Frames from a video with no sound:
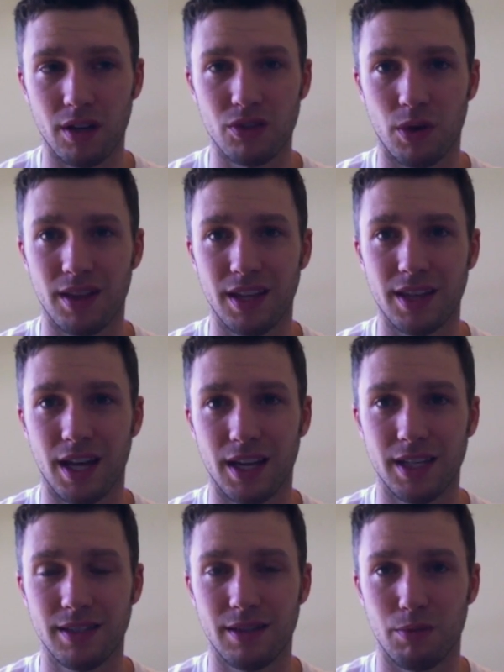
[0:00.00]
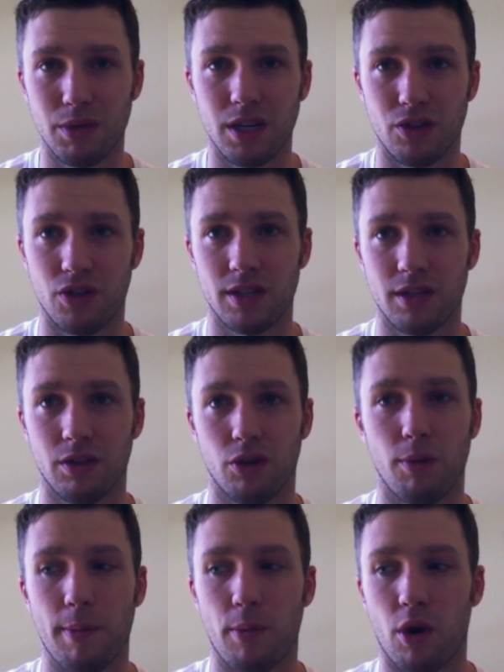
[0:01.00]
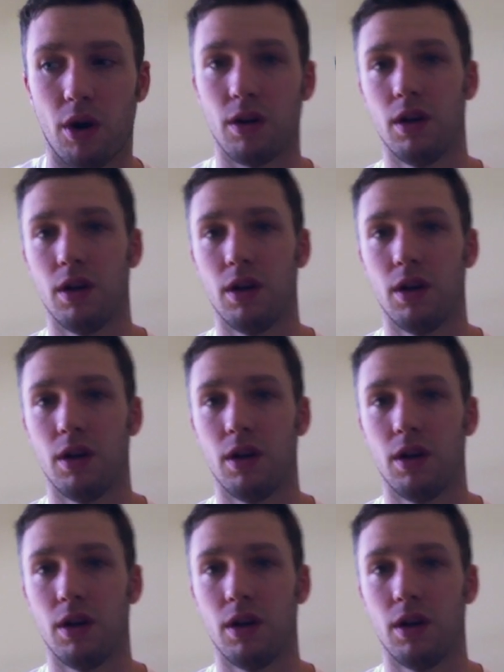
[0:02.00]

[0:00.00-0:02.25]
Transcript: So I think that needs to be addressed a little bit more.